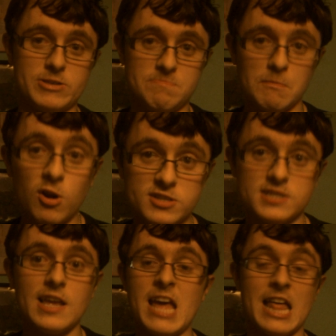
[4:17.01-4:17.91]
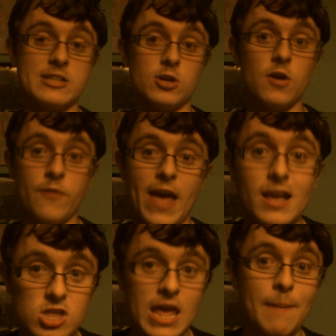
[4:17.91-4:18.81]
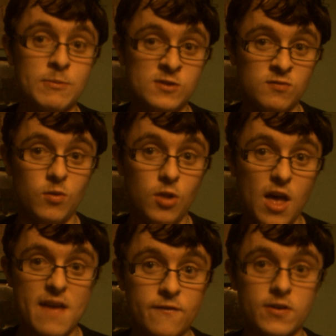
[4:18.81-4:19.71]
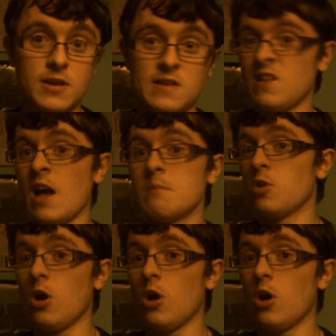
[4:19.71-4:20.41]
mostly, and I don't know if it actually happens in real life because I